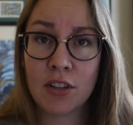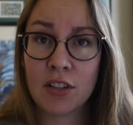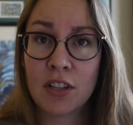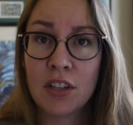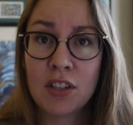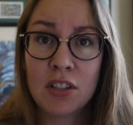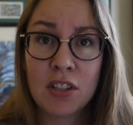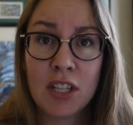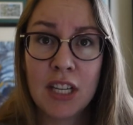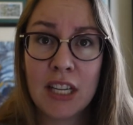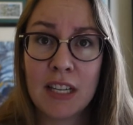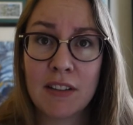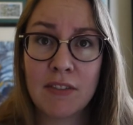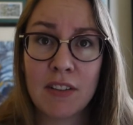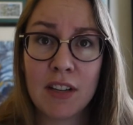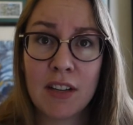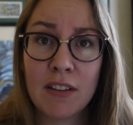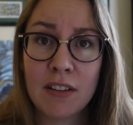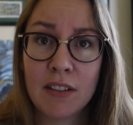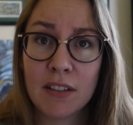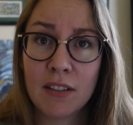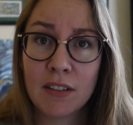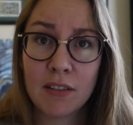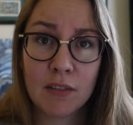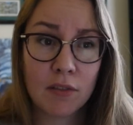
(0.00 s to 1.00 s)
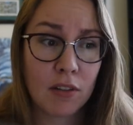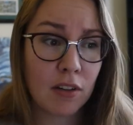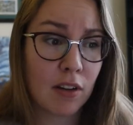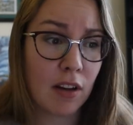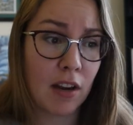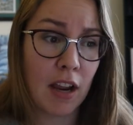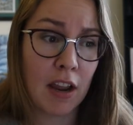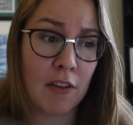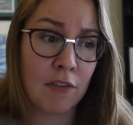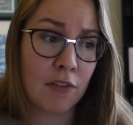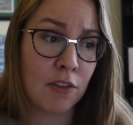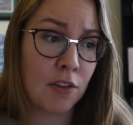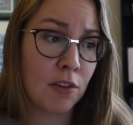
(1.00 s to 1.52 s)
as you're a teacher. Even
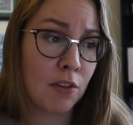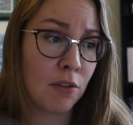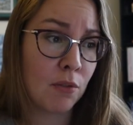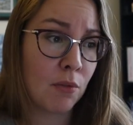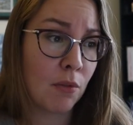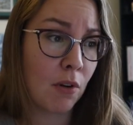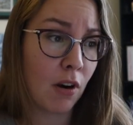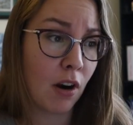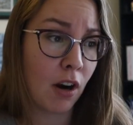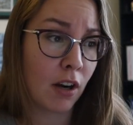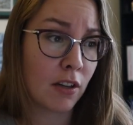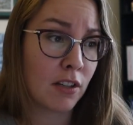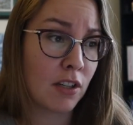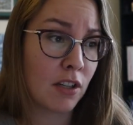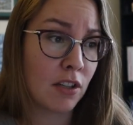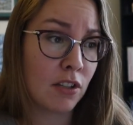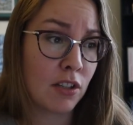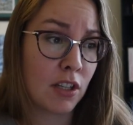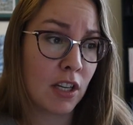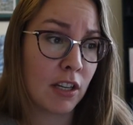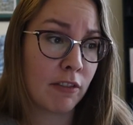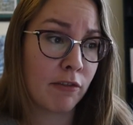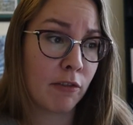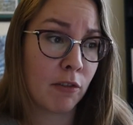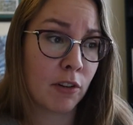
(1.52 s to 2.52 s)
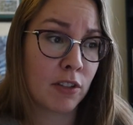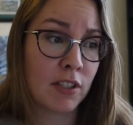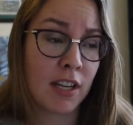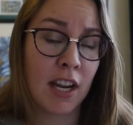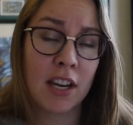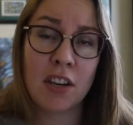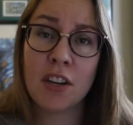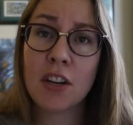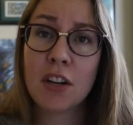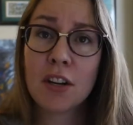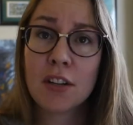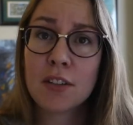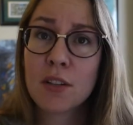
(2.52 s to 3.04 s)
if you are teaching for
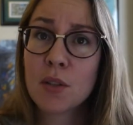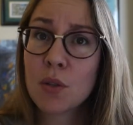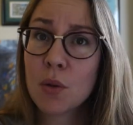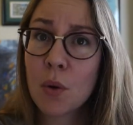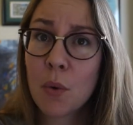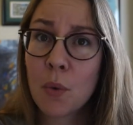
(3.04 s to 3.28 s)
10 years,